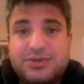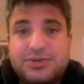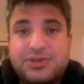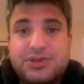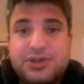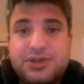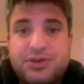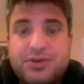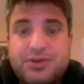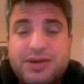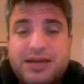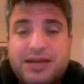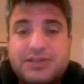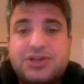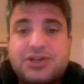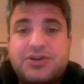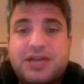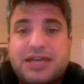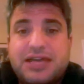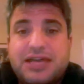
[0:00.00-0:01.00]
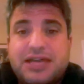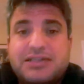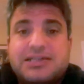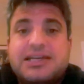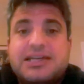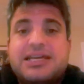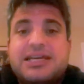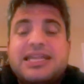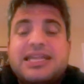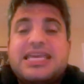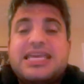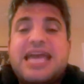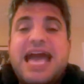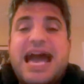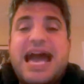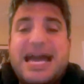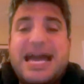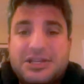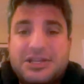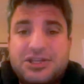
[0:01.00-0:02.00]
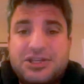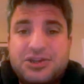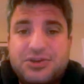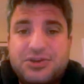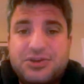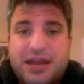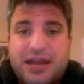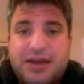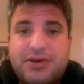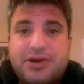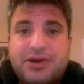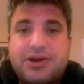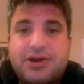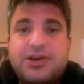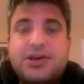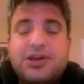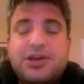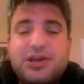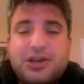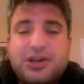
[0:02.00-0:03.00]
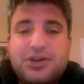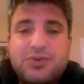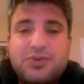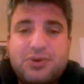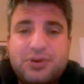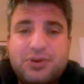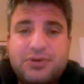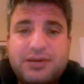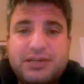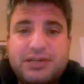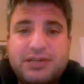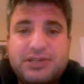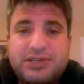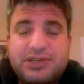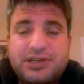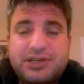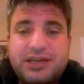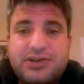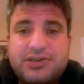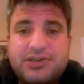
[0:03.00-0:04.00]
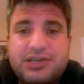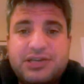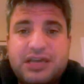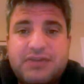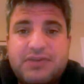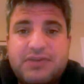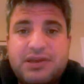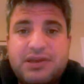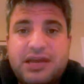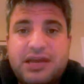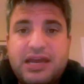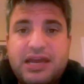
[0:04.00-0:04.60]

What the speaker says: which is otherwise known as the Attitude Era in World Wrestling Entertainment.